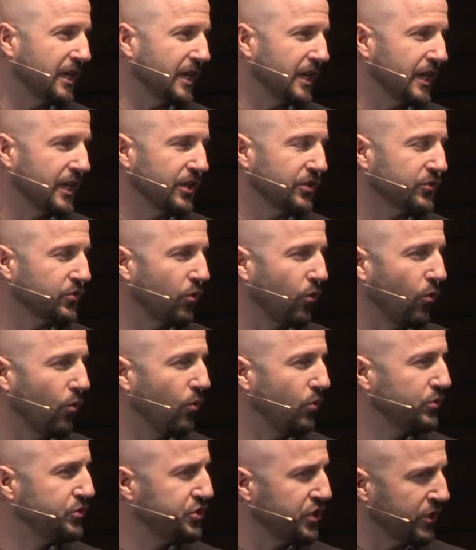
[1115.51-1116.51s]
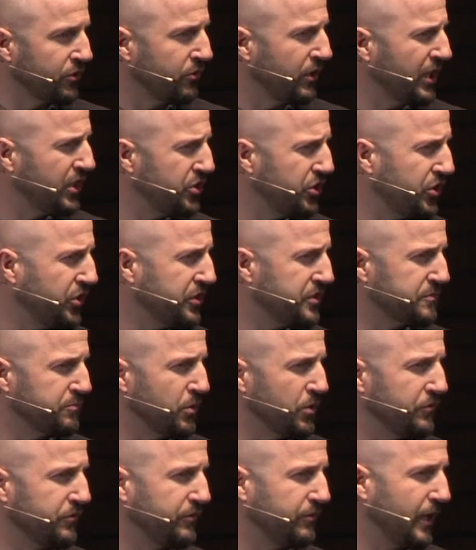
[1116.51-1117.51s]
his whole generation
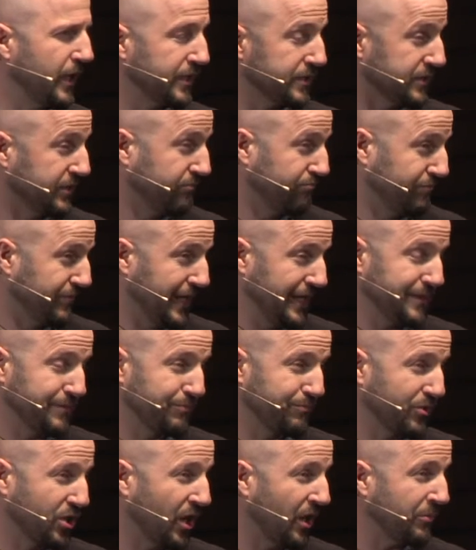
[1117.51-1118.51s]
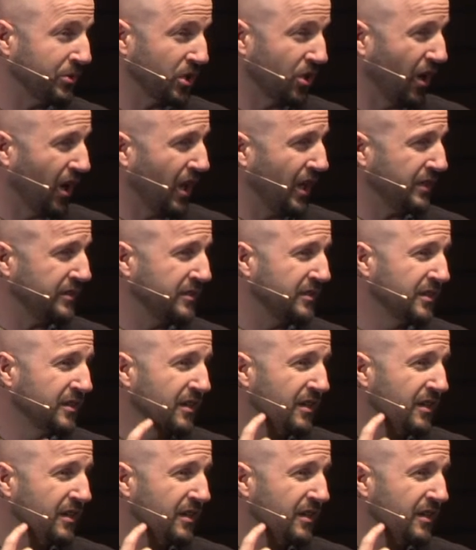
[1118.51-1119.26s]
has come and gone?